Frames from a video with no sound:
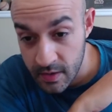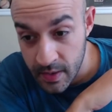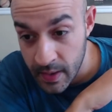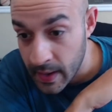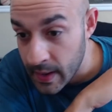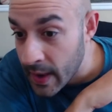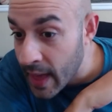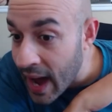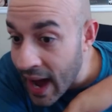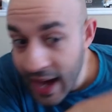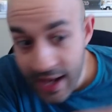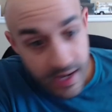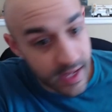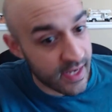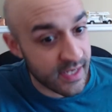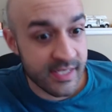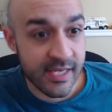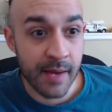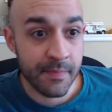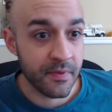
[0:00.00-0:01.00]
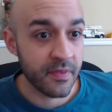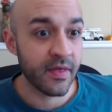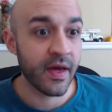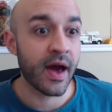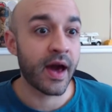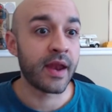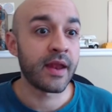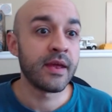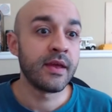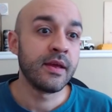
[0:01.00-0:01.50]
not accept
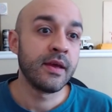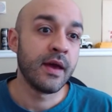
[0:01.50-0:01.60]
that